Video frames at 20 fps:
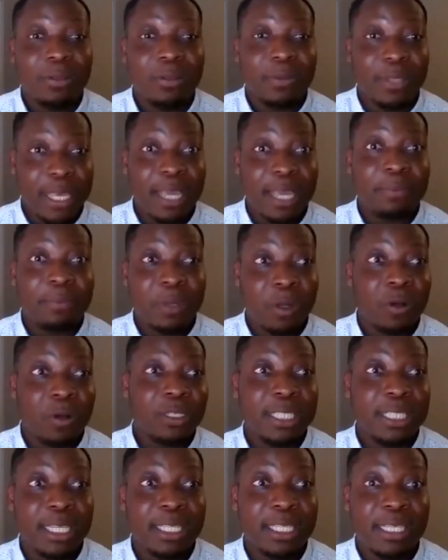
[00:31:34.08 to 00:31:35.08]
because they
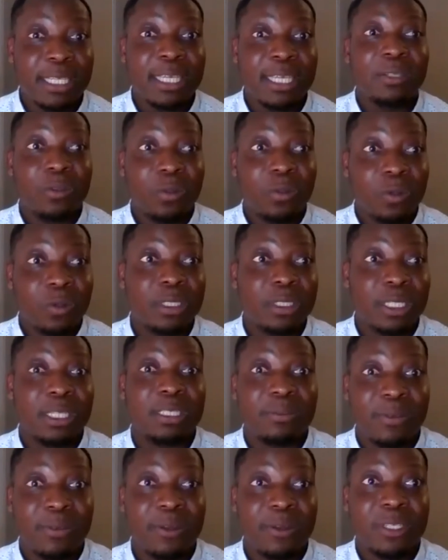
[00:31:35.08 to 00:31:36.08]
take those things very
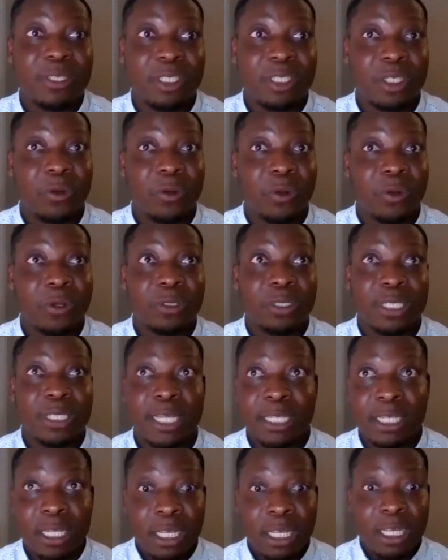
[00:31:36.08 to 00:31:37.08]
serious, and
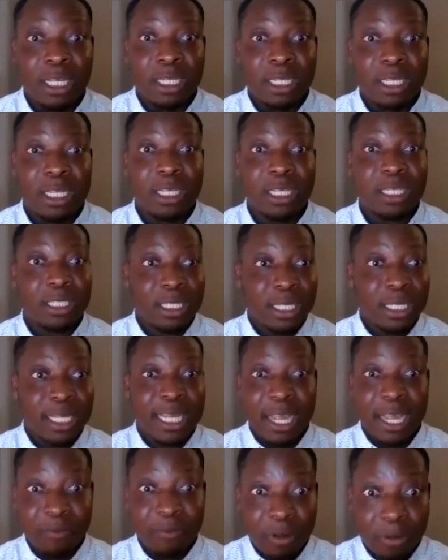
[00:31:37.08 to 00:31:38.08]
they take
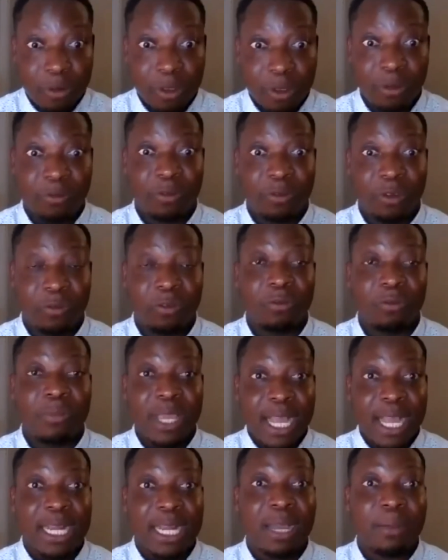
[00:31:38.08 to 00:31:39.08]
if you make an
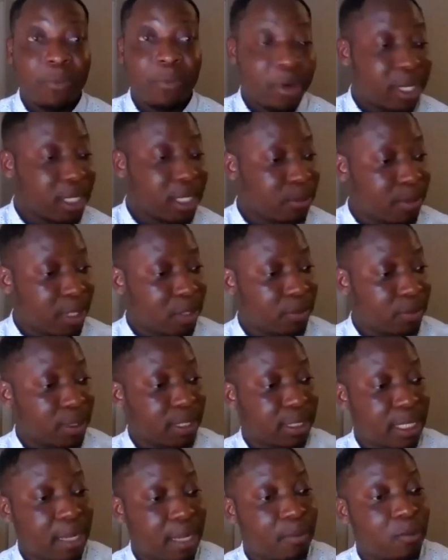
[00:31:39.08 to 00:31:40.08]
appointment with
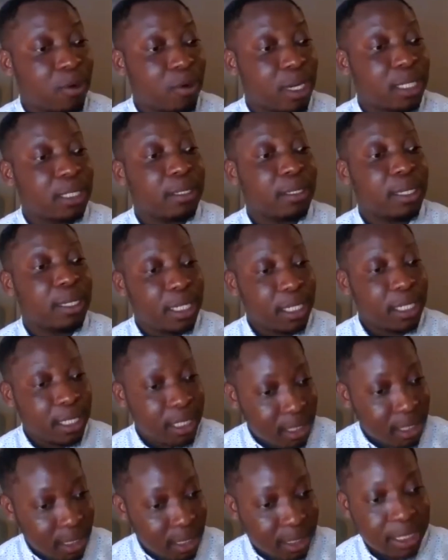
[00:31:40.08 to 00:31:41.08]
someone, they take
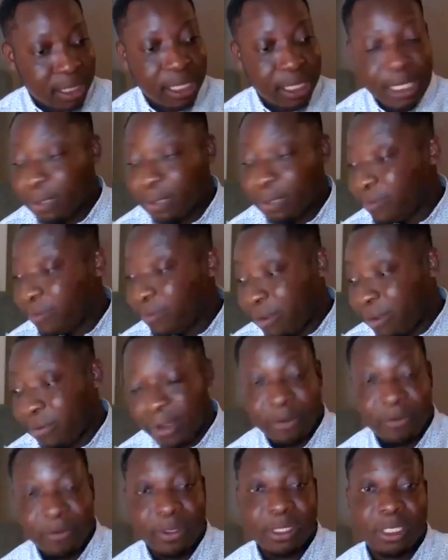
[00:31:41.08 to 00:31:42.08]
it very
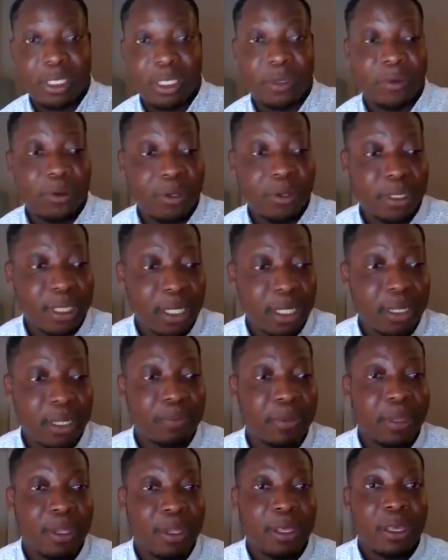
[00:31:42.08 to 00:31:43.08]
seriously.
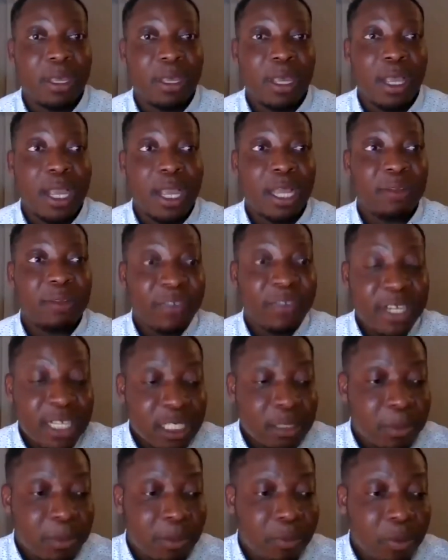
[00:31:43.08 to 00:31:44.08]
And Finnish
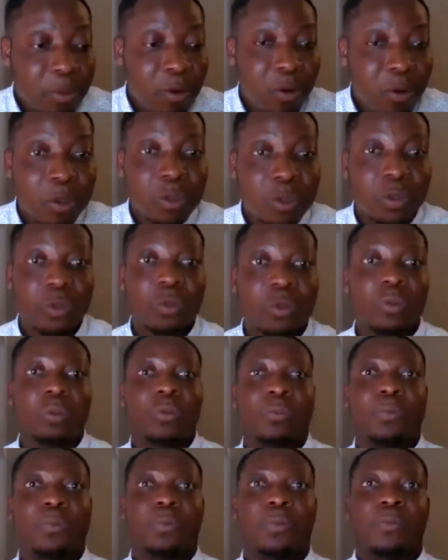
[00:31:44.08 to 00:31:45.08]
people want to
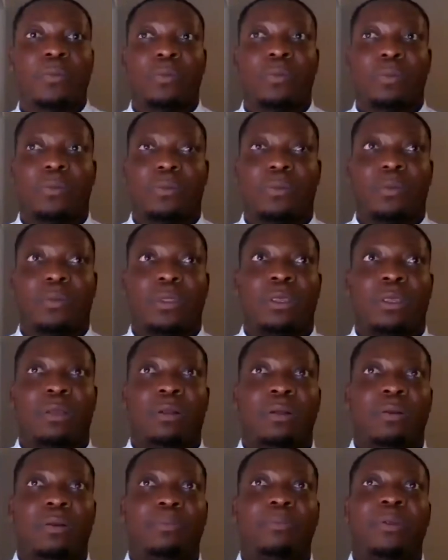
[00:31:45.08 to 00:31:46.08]

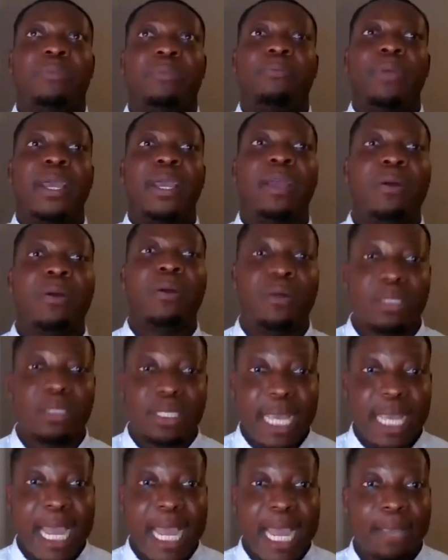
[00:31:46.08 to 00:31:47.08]
prepare on
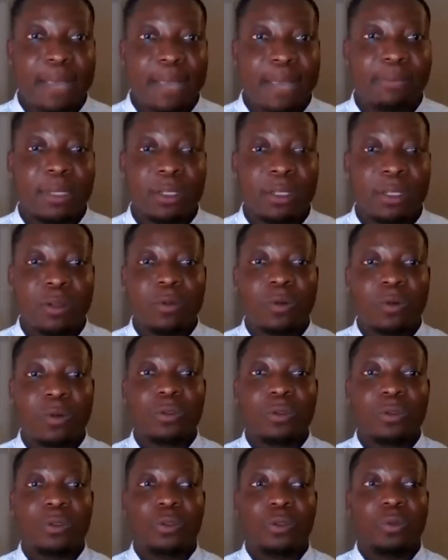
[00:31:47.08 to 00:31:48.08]
time. They don't want
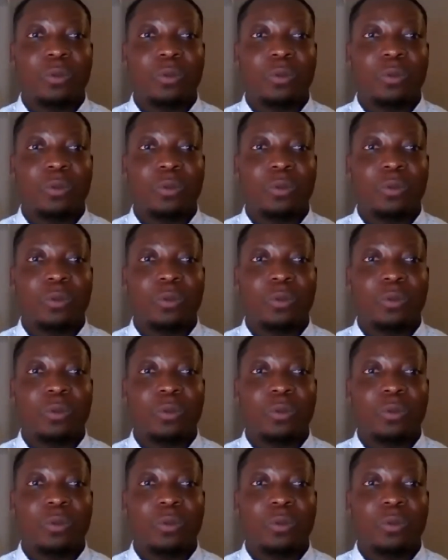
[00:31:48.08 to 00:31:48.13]
you